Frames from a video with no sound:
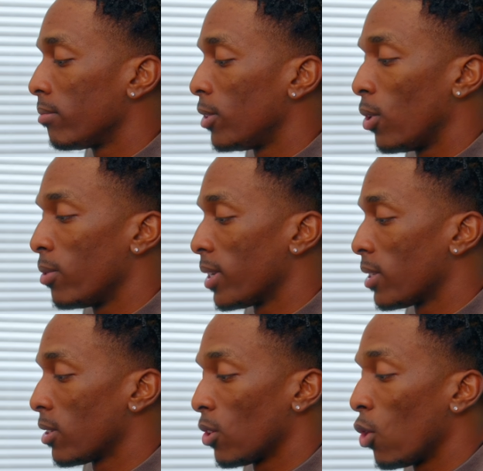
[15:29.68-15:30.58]
you know,
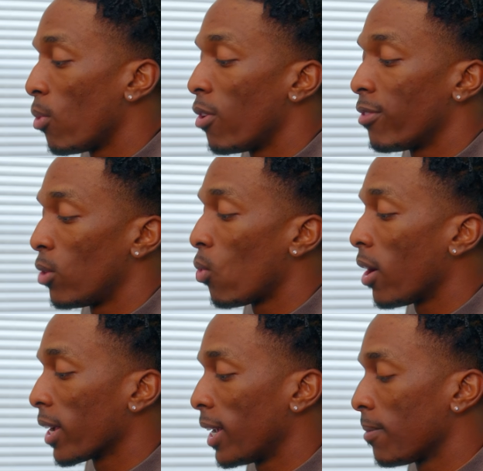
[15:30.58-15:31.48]
just slow-mo of her
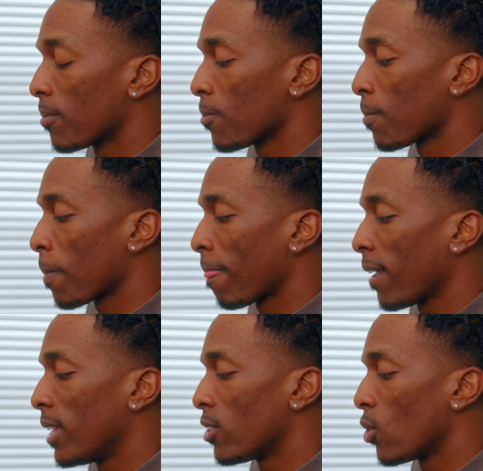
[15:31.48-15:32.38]
walking.
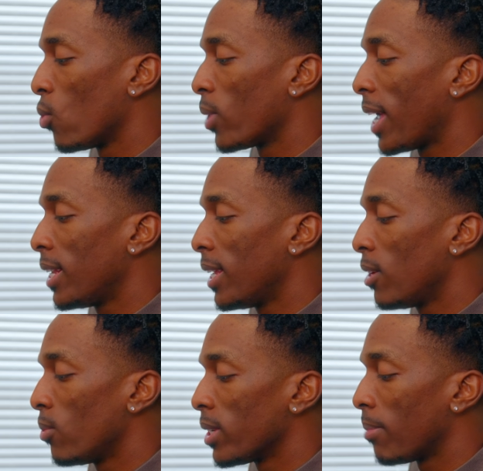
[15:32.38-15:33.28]
And so what I
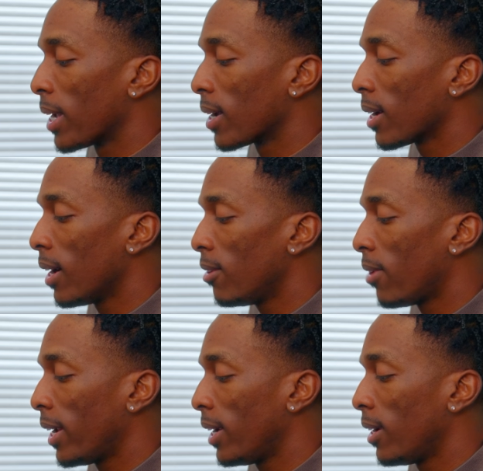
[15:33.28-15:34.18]
did was make a cut
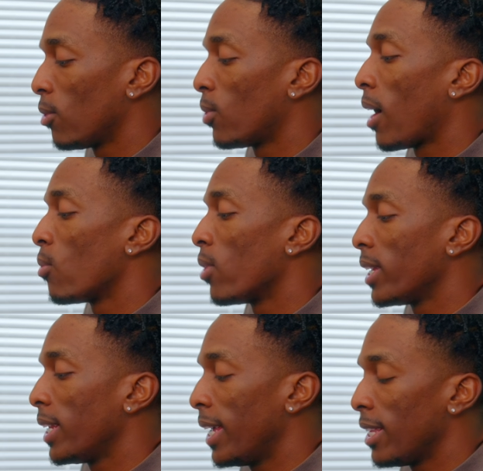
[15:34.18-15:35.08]
right here where I
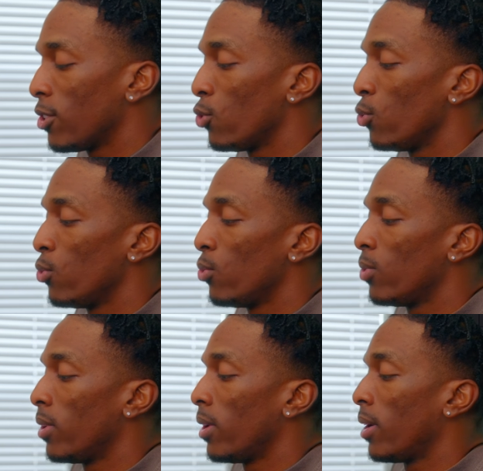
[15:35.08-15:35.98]
wanted it to
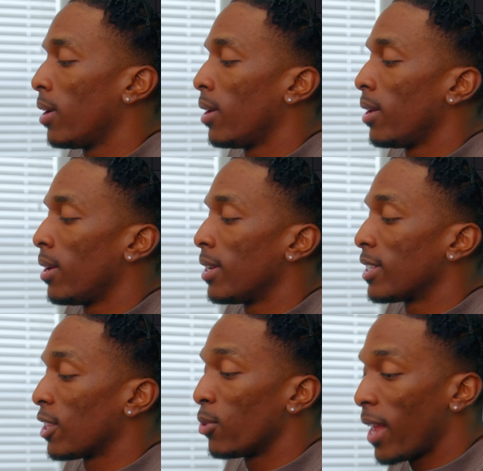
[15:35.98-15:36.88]

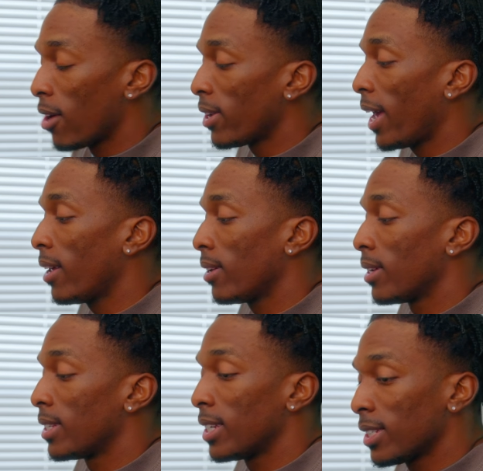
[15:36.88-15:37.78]
slow down at.
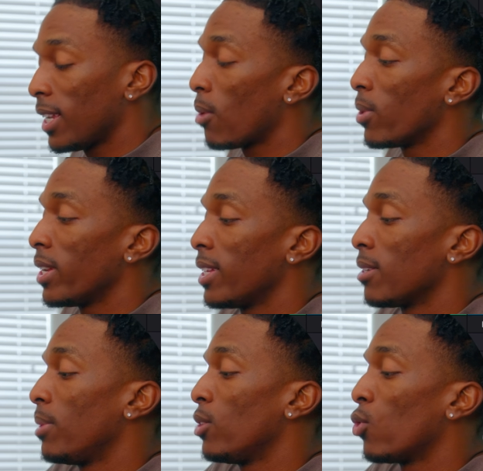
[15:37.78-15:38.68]
Essentially, I wanted it
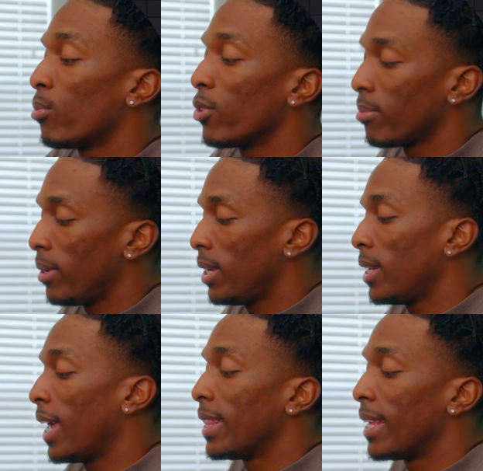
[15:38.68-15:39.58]
to be normal
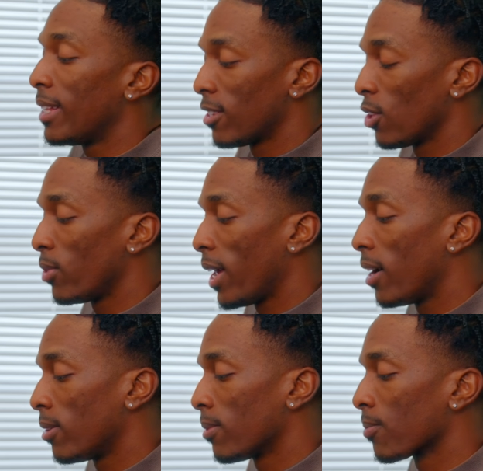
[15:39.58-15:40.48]
speed and then slow
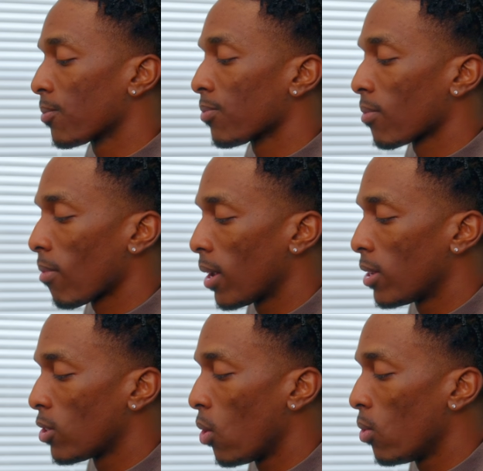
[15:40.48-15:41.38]
down.
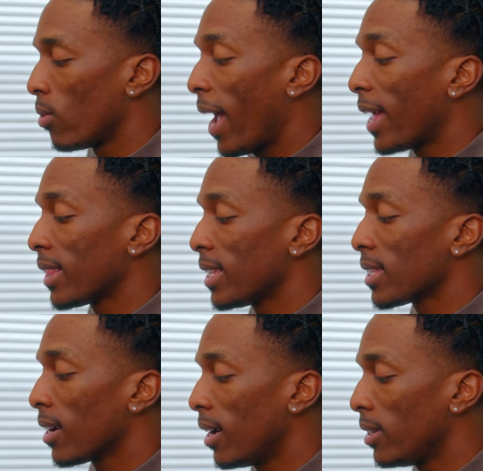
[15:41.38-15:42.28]
So at this
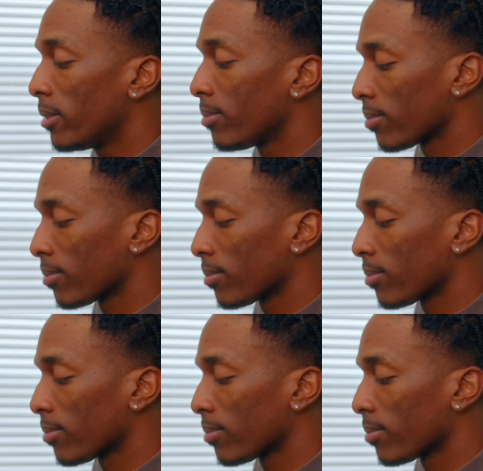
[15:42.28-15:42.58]
cut